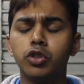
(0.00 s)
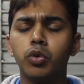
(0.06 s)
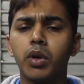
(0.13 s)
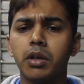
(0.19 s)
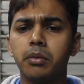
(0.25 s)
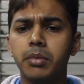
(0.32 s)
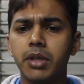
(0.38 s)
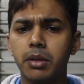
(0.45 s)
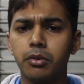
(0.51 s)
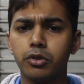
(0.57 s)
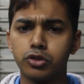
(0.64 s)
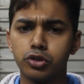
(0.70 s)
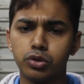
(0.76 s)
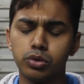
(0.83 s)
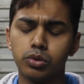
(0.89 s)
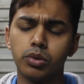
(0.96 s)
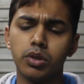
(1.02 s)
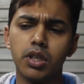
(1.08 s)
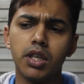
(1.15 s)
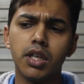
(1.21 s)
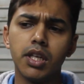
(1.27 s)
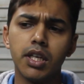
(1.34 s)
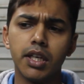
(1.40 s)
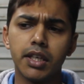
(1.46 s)
You want to be able to
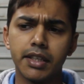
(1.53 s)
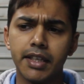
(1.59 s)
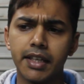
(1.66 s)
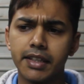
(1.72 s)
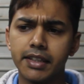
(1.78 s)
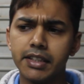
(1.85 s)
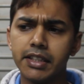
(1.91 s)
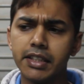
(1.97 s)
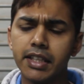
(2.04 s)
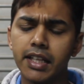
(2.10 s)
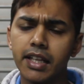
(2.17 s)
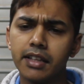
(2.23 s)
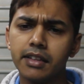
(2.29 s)
get the